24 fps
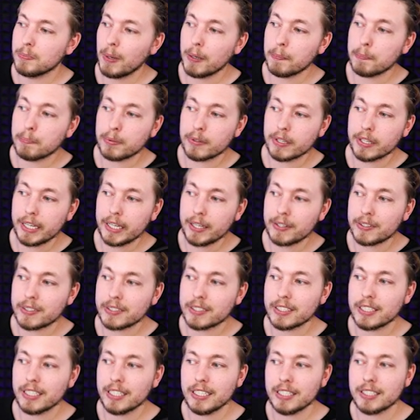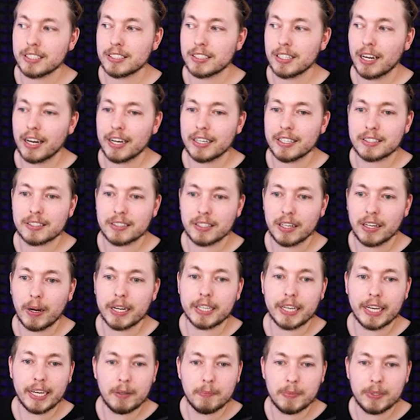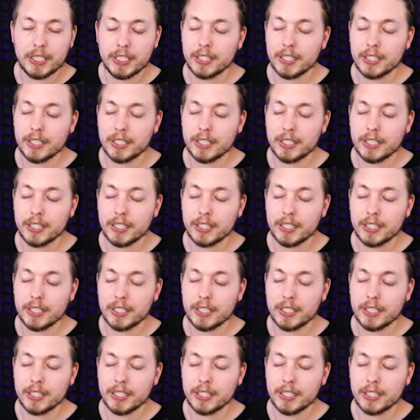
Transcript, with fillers: to my player inside my game